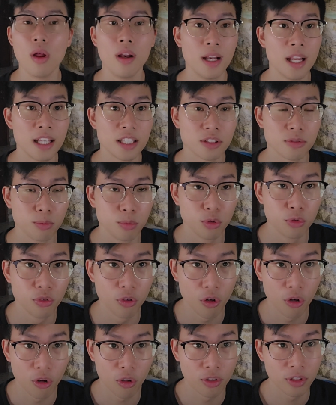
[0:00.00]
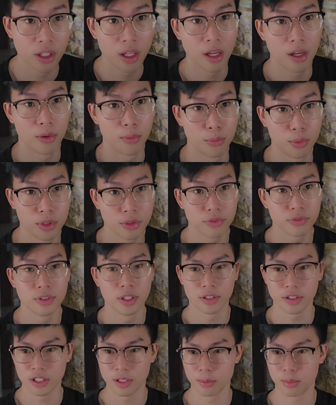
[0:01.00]
let's move on with the
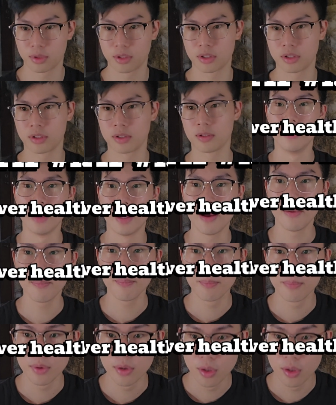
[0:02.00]
tips. Number